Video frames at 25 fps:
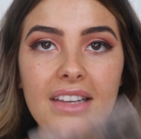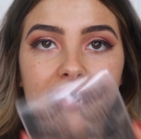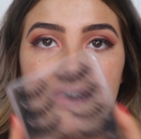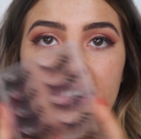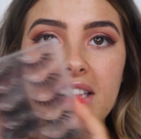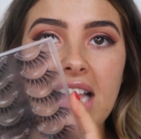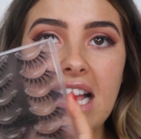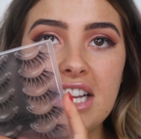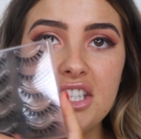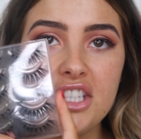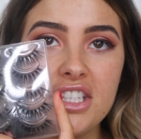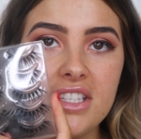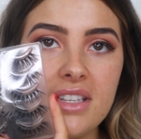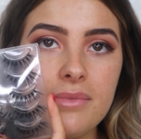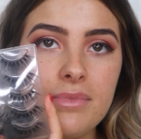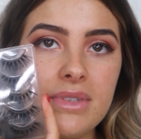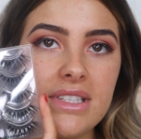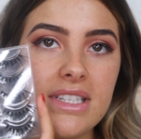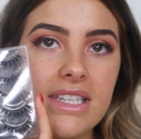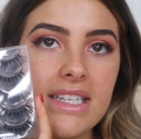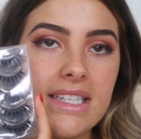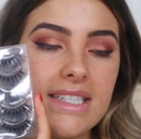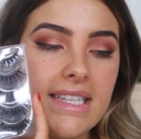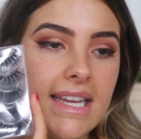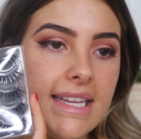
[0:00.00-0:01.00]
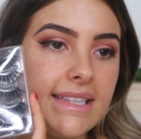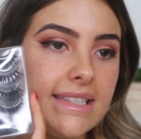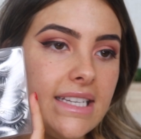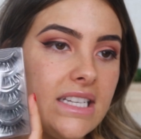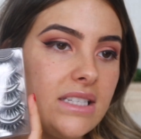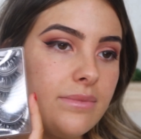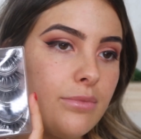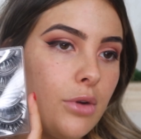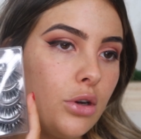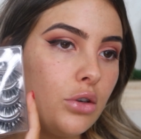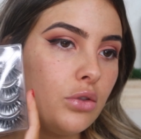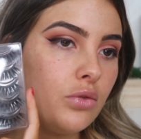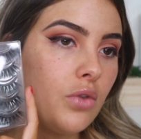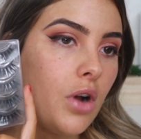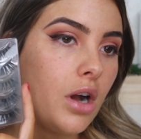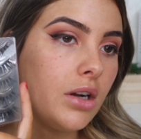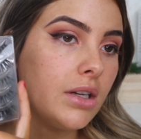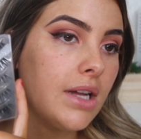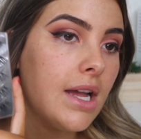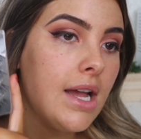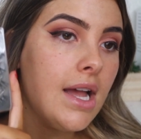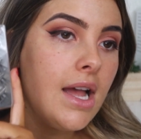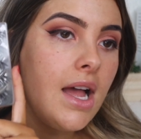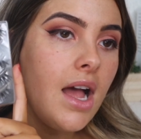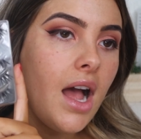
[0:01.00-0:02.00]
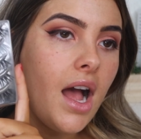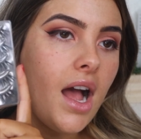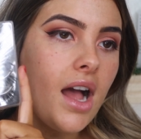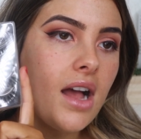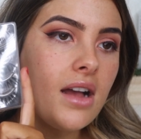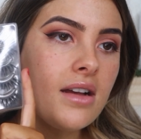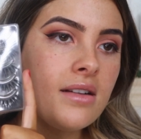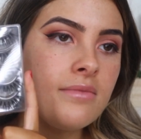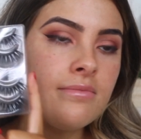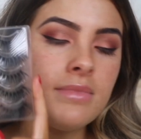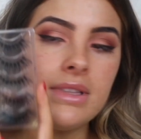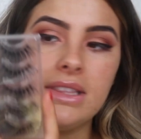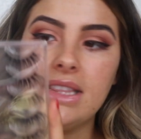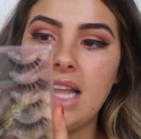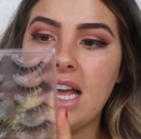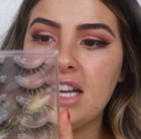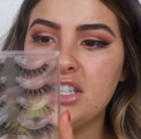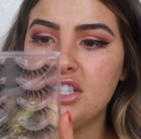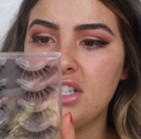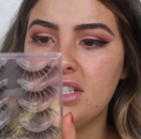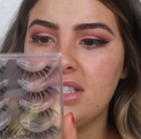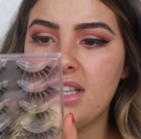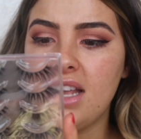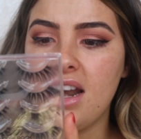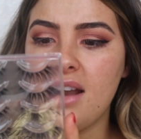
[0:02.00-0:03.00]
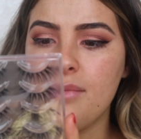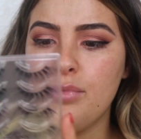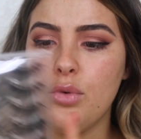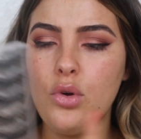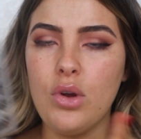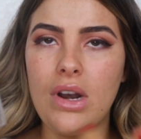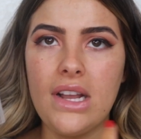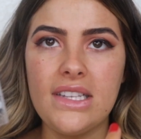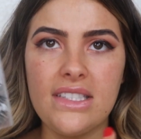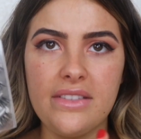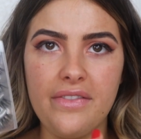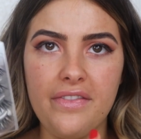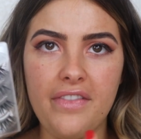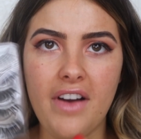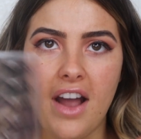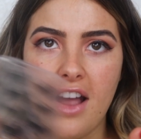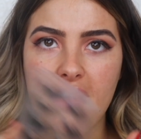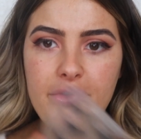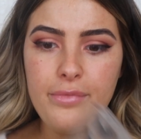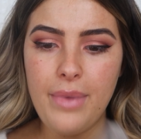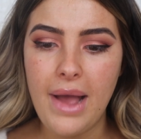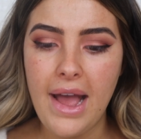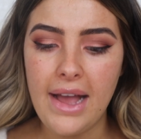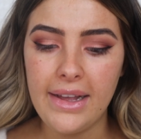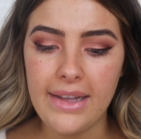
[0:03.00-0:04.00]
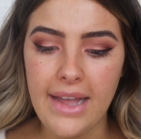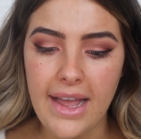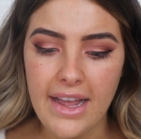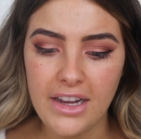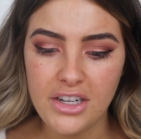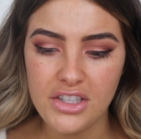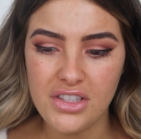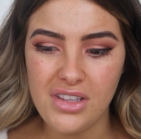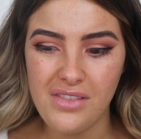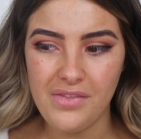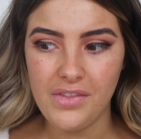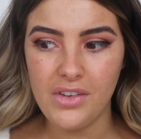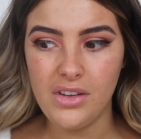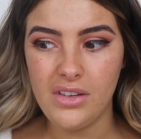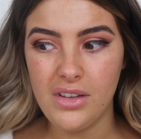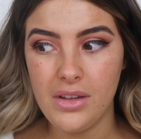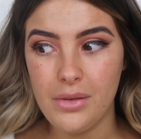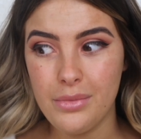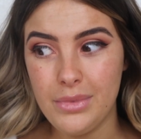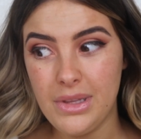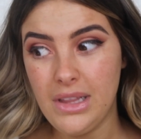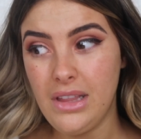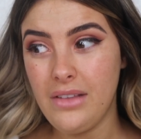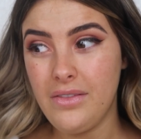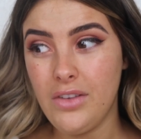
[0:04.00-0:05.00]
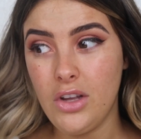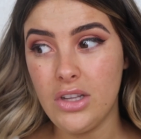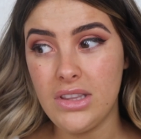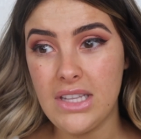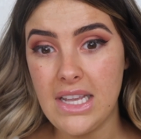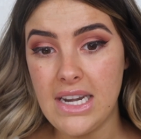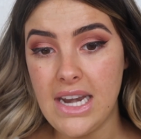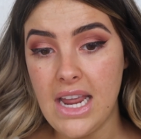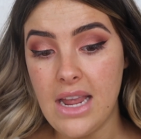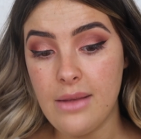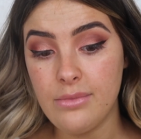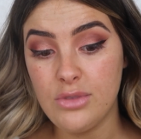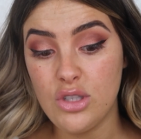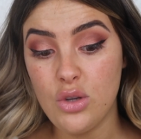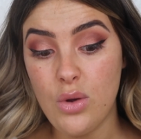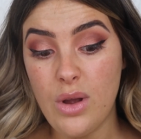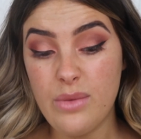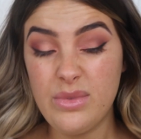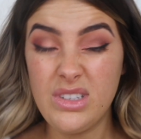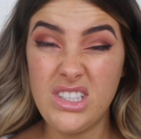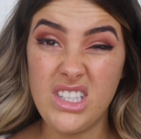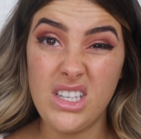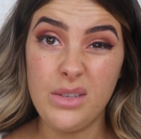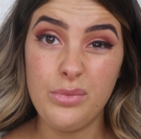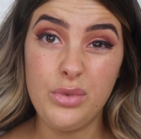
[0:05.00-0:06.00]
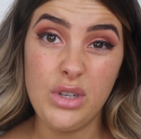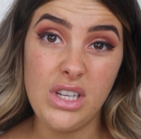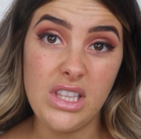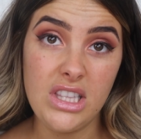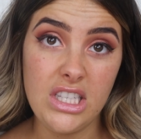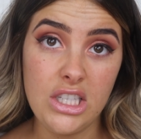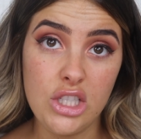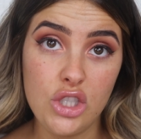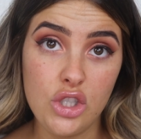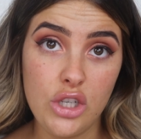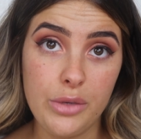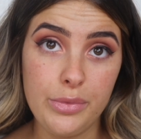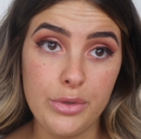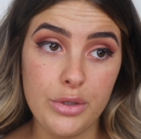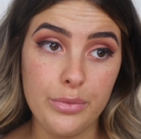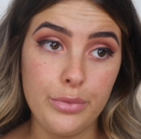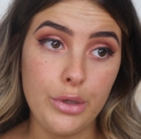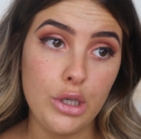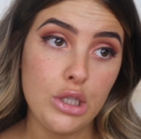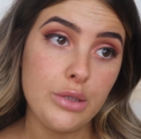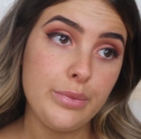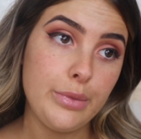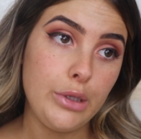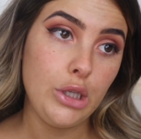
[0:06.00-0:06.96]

For lashes, I'm just going to take these Model Rock lashes that I bought as a 5-pack. I actually completely forgot their name, so I'm just going to put it in the description box